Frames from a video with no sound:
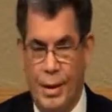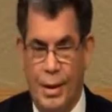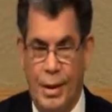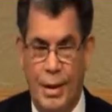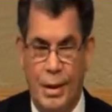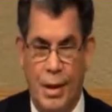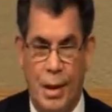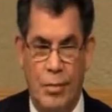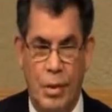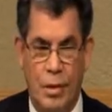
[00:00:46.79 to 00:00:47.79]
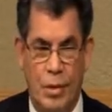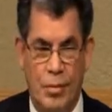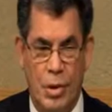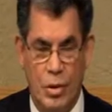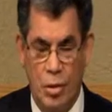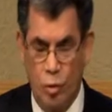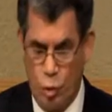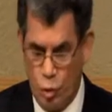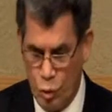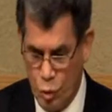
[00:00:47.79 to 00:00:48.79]
uh, can be
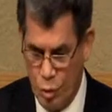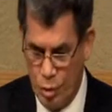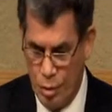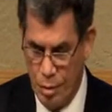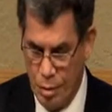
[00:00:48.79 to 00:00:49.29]
misunderstood.